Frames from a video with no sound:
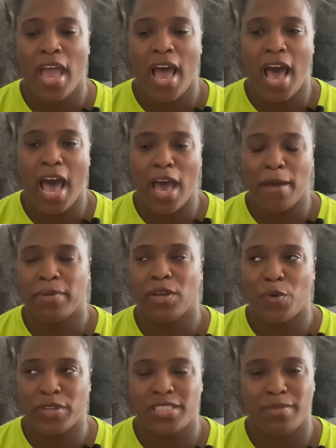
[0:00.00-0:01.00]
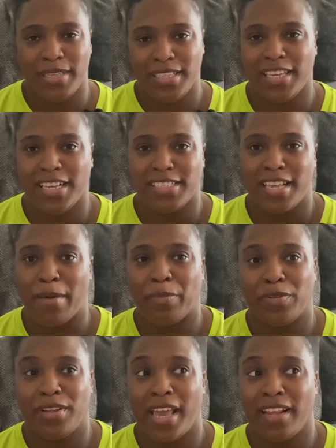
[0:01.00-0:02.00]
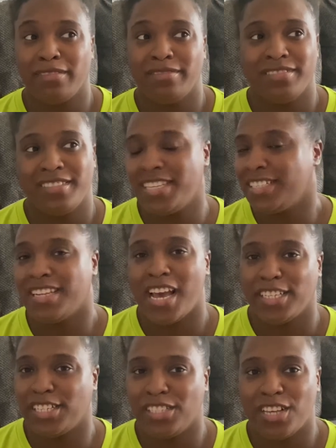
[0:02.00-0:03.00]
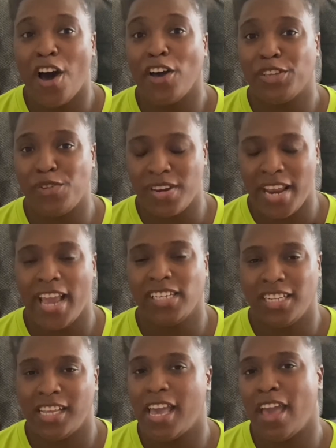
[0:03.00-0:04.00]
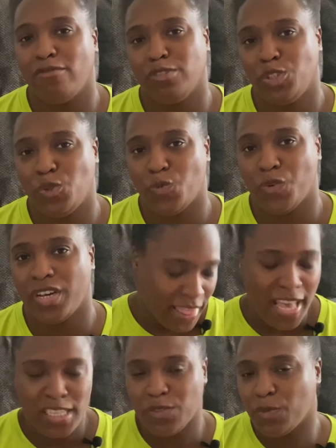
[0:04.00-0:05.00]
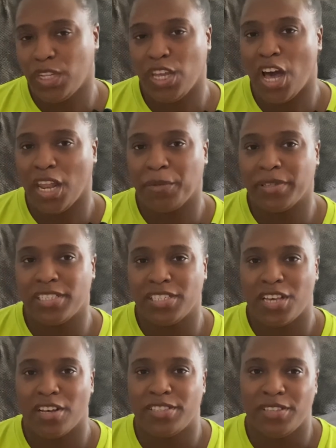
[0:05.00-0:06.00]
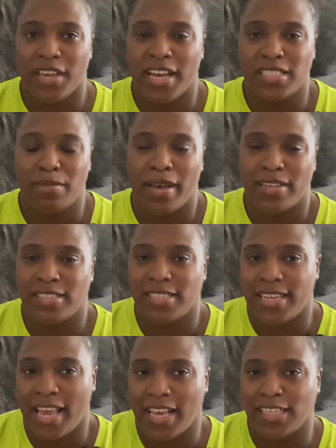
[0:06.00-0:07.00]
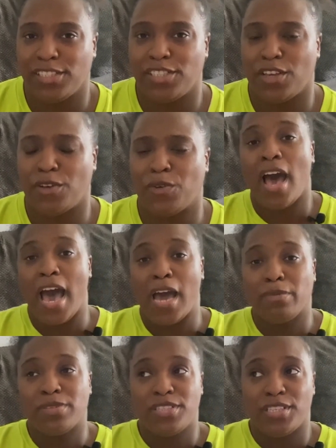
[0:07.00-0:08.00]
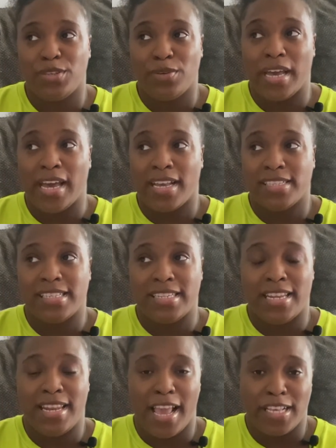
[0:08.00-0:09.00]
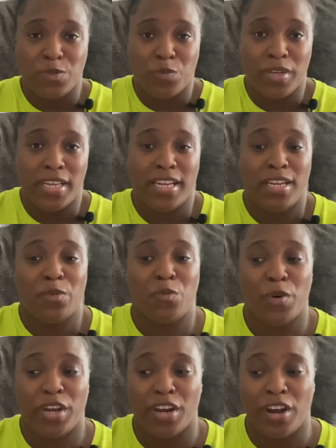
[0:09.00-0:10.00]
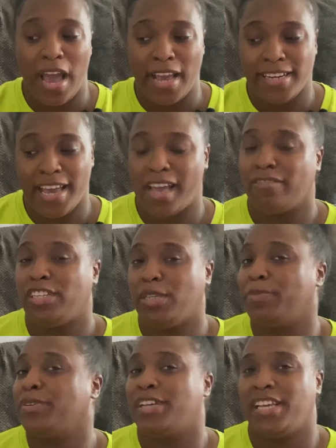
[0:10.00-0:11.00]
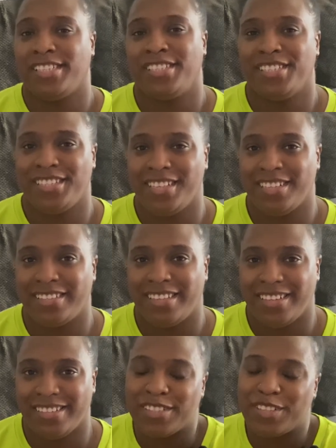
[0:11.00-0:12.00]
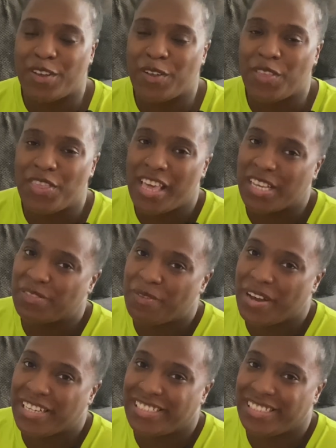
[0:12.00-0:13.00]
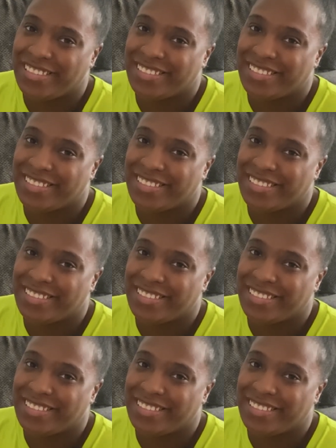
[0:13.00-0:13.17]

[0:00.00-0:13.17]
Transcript: I'm going to be the example that this not just talk, you can actually have what you want. That's really all I want to talk to you guys about today. So I will see you guys in the next one where I dive deeper into these things. So thanks for watching.